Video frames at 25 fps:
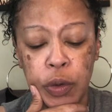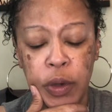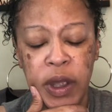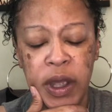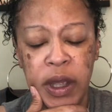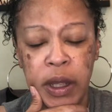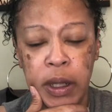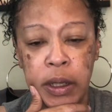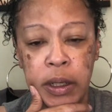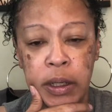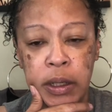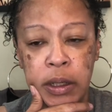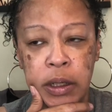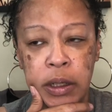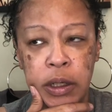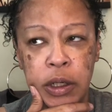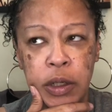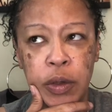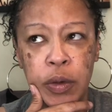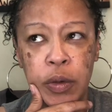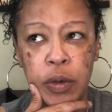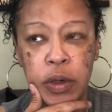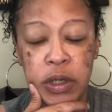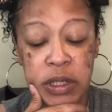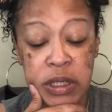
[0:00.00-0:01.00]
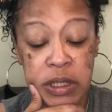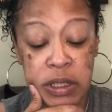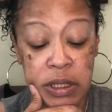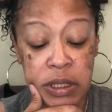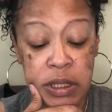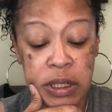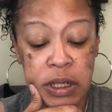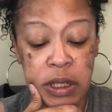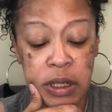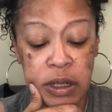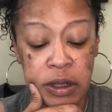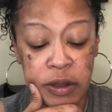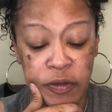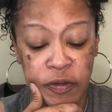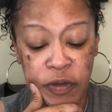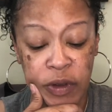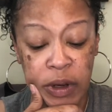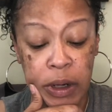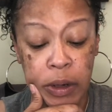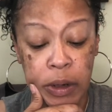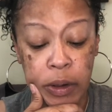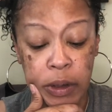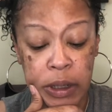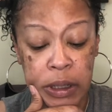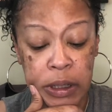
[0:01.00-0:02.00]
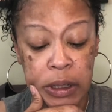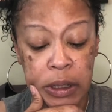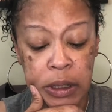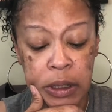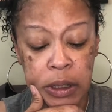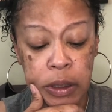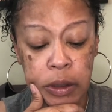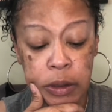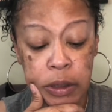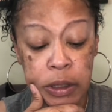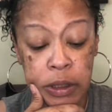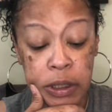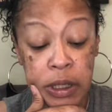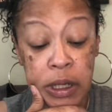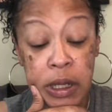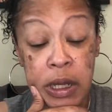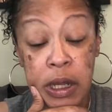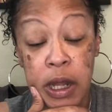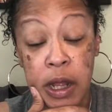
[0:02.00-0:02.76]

and you are seeing it very clearly.